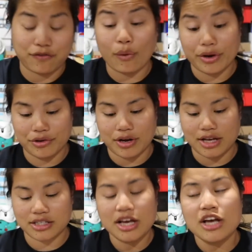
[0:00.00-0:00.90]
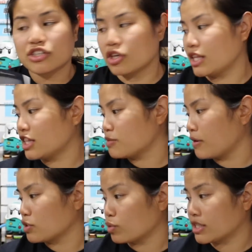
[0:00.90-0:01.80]
for you guys. So I think this
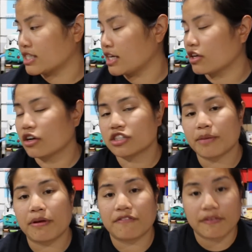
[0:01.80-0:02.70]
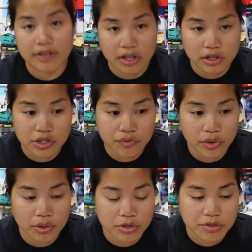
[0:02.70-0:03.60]
box was $60. I paid $50
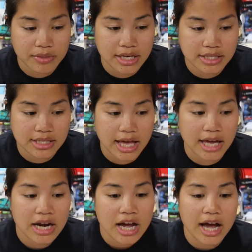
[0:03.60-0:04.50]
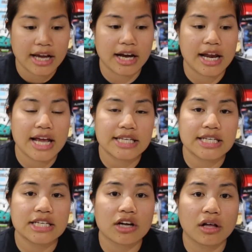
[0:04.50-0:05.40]
for it, which means that I got
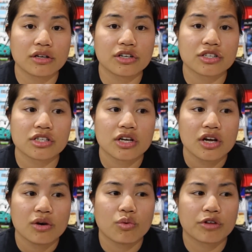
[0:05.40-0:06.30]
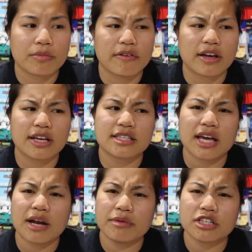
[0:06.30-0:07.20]
$18 worth my value. Is
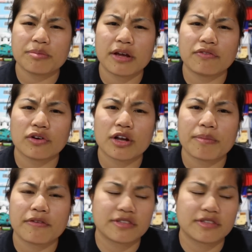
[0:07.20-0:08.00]
that how much I paid for it? I paid